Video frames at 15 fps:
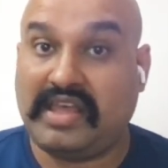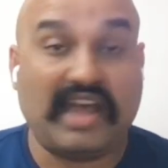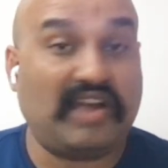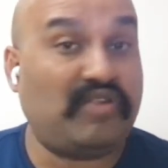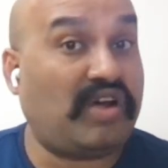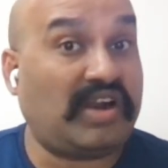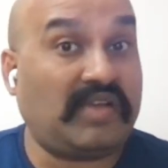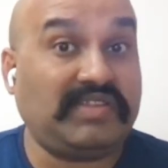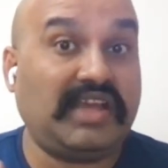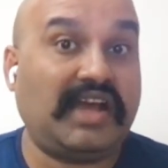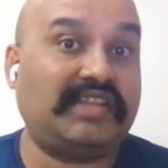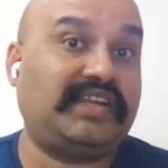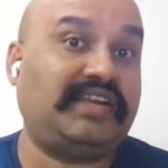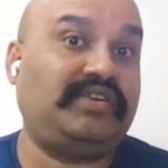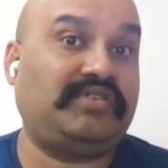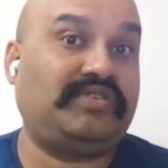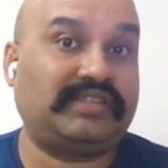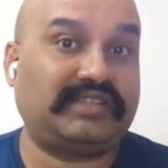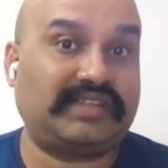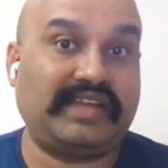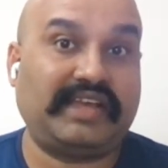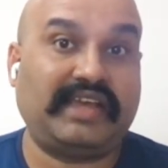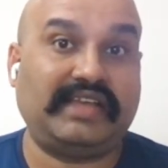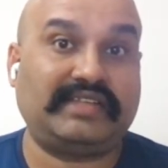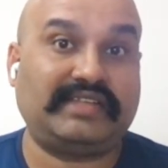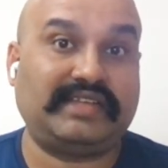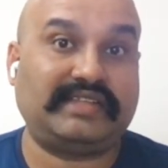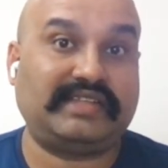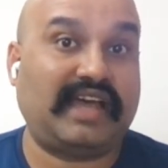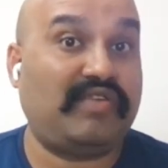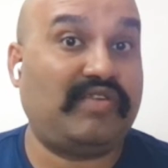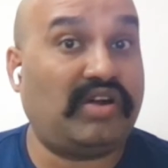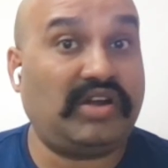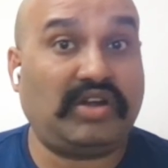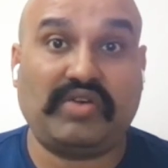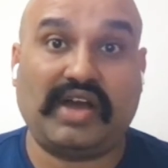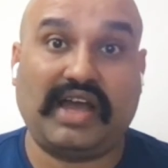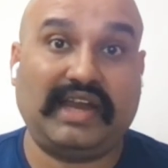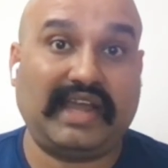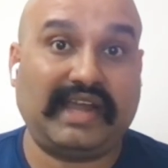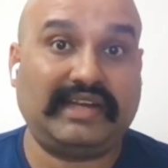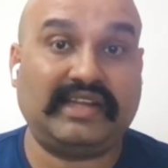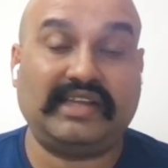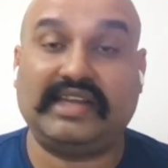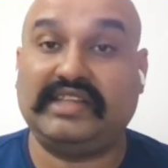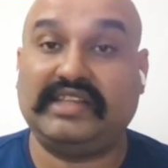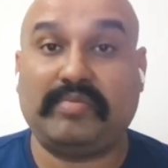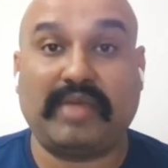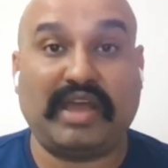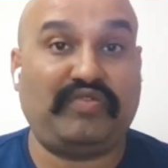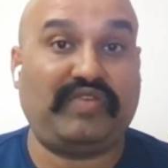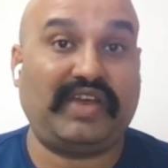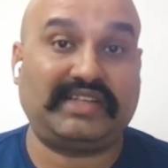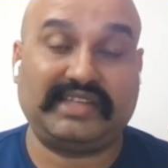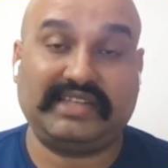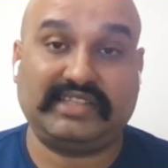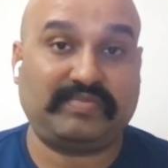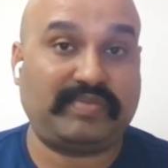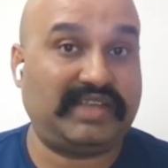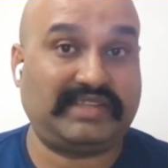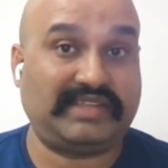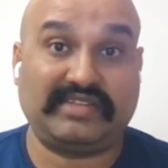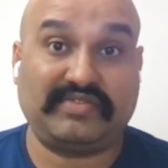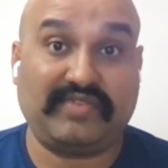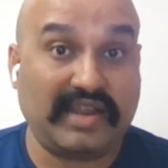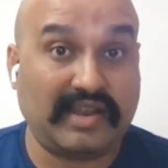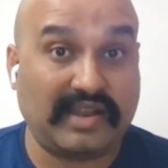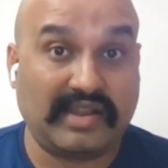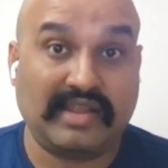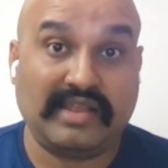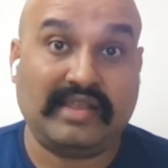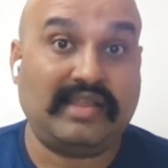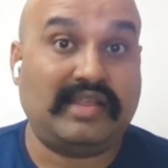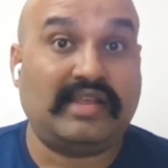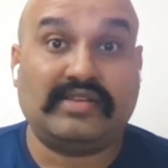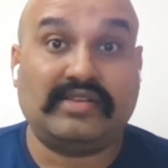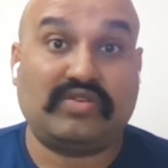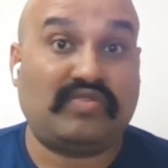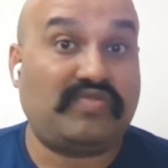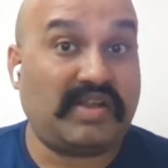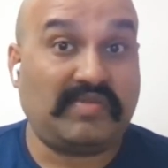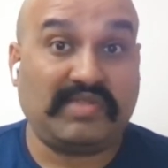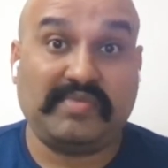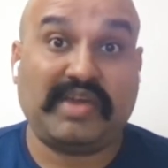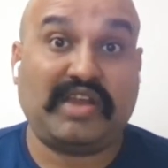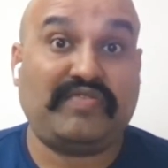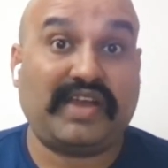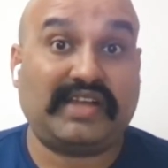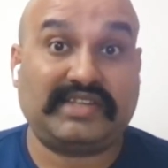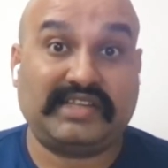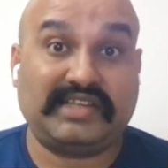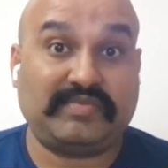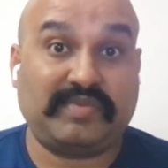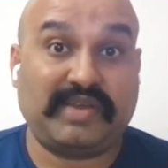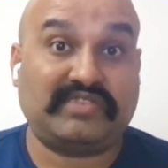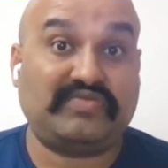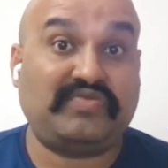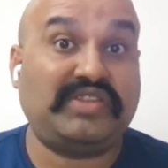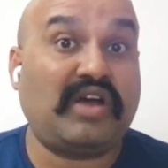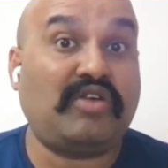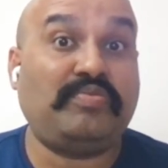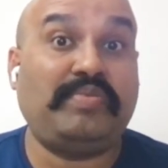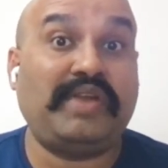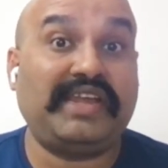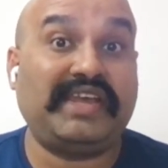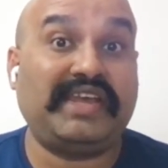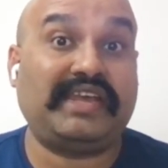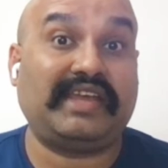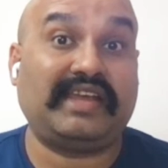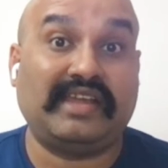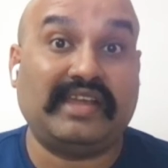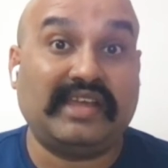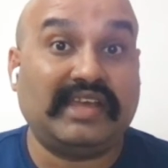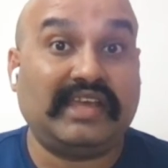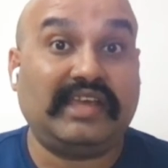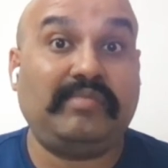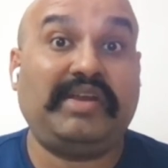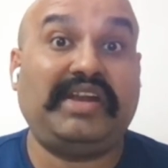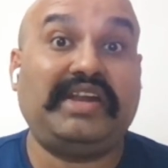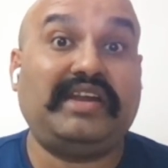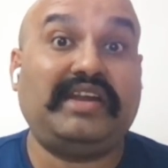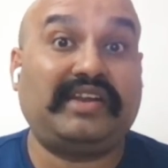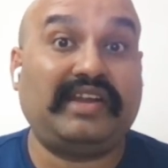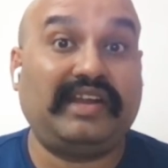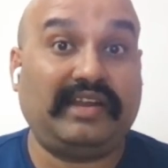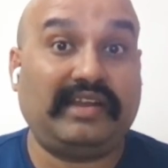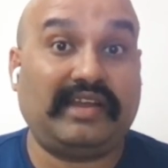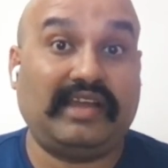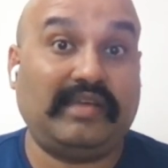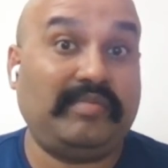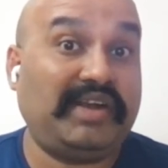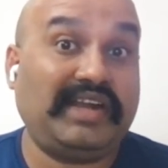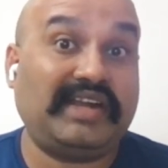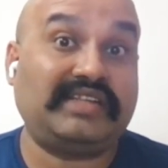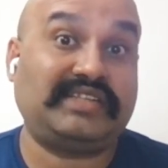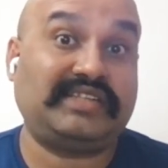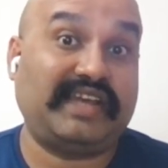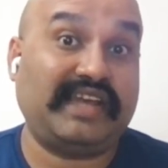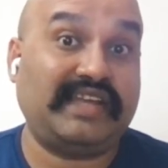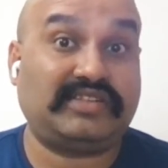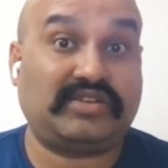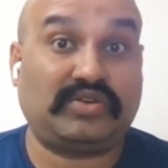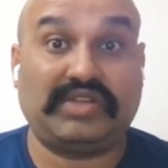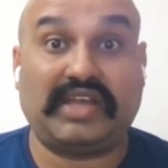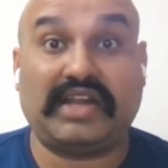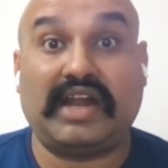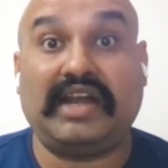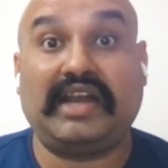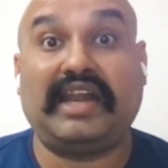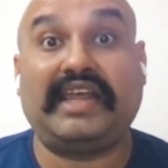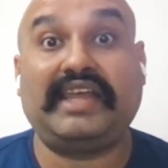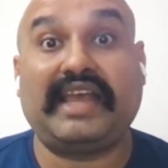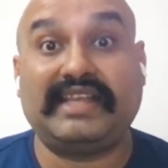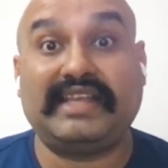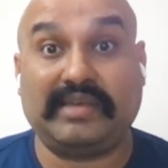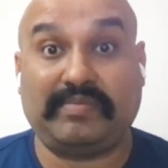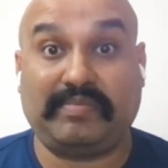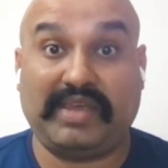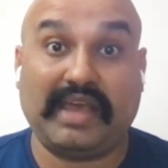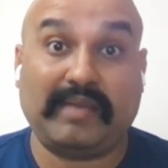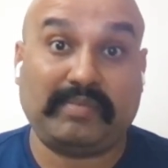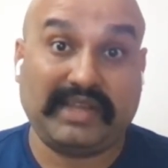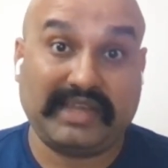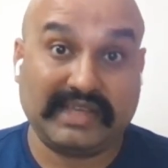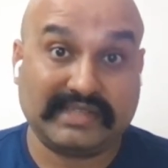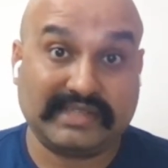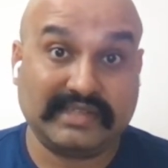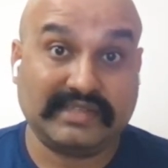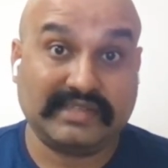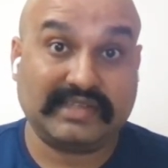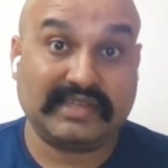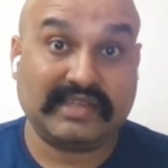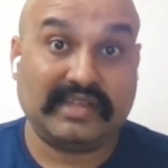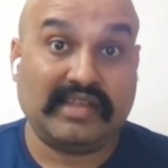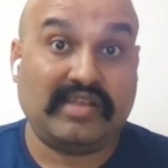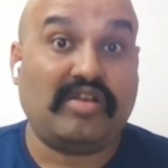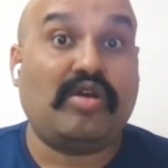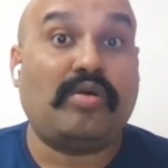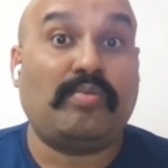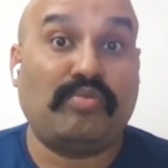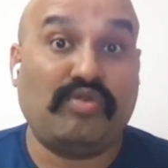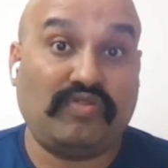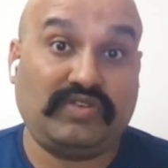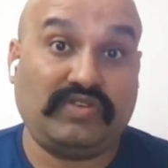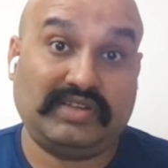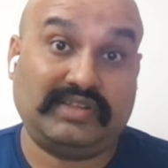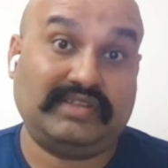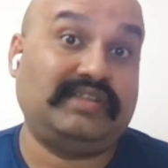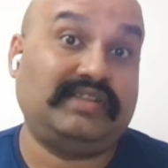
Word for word: And one of the other interesting cases I want to highlight in the manufacturing space as well. So one of the manufacturing space without bringing immediate really immediate change to their underlying SAP applications moved